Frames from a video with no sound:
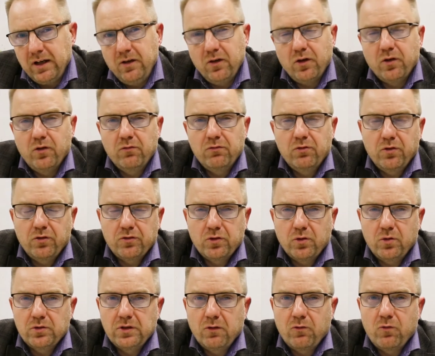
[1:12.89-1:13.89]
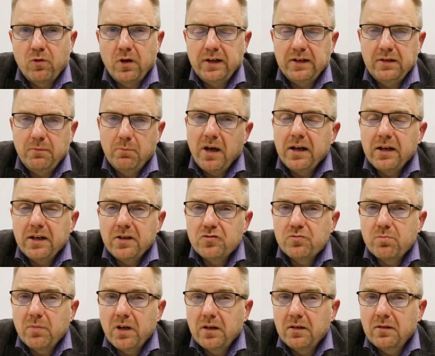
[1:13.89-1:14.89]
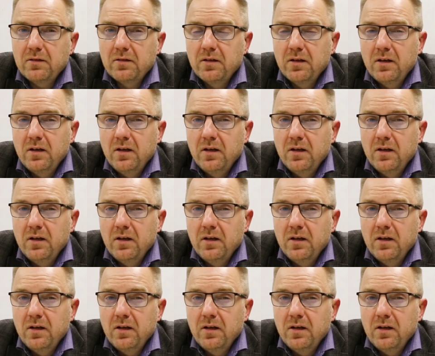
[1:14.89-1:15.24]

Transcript: the guru of total quality management